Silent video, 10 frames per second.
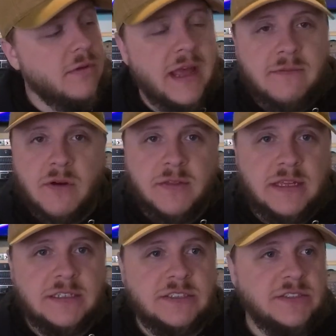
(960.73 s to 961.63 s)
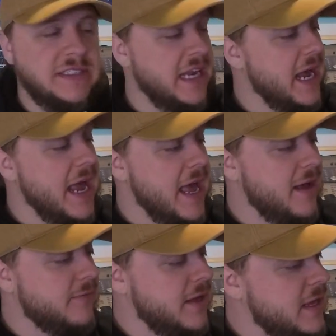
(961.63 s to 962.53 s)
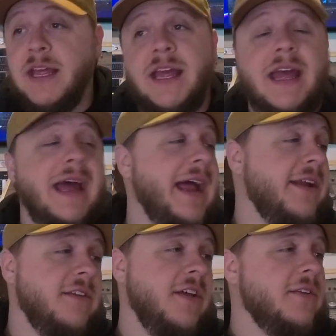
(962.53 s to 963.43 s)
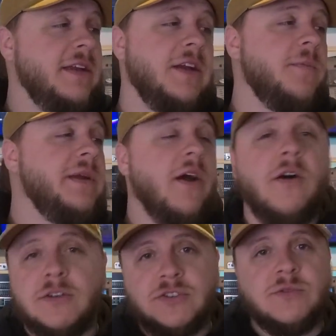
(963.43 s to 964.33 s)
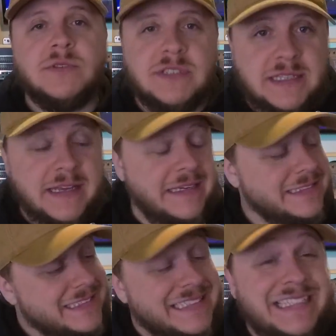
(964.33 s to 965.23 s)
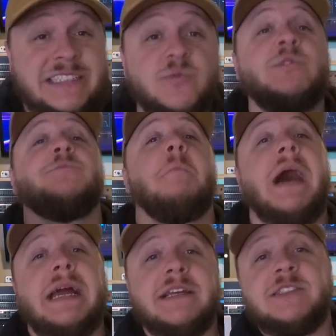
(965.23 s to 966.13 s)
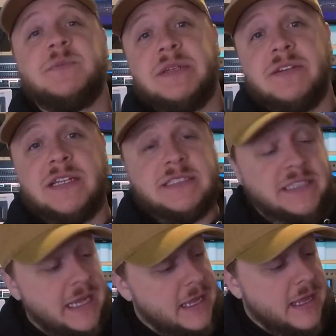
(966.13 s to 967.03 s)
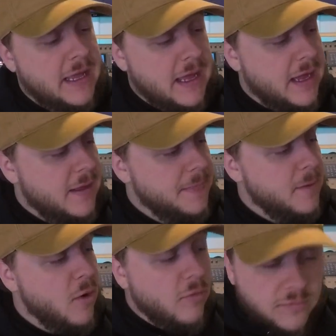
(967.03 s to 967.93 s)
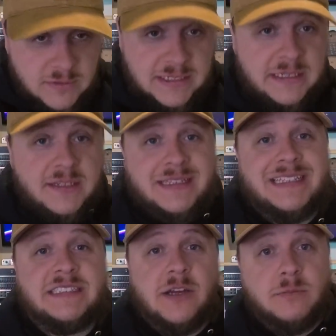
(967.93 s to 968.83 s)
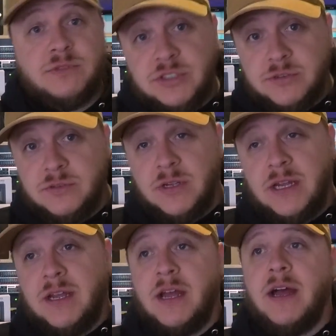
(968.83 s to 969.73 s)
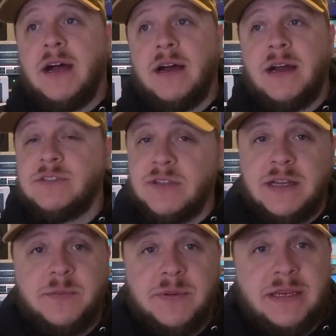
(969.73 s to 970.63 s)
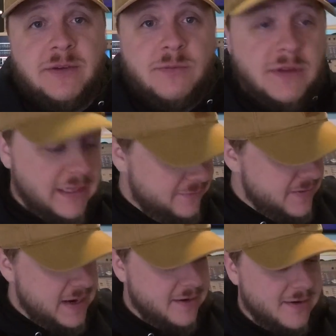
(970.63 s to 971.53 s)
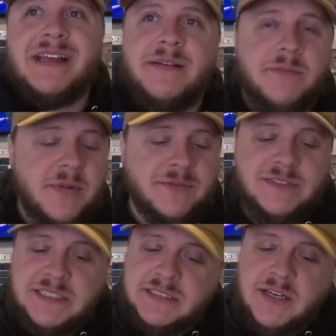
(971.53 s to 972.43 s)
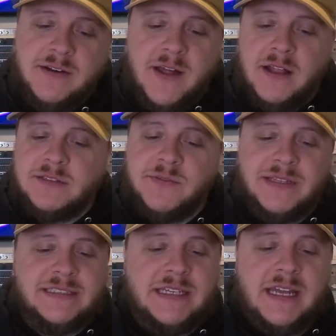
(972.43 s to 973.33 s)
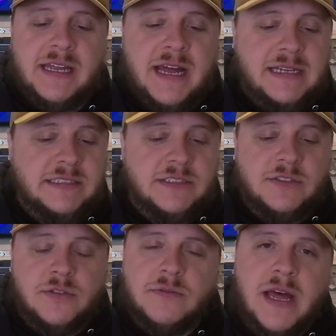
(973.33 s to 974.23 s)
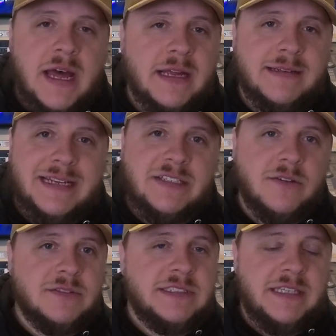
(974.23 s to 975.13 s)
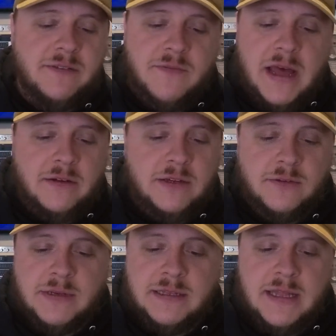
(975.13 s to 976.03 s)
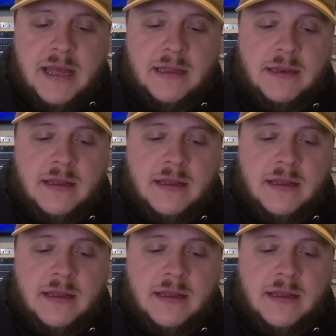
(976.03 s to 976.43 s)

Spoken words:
have all the issues that I have. I don't know. It could be all sorts of things. This was my experience. Hopefully this helped you. I tried to be really fair, but for $600 for this kit, I just I don't see the value in that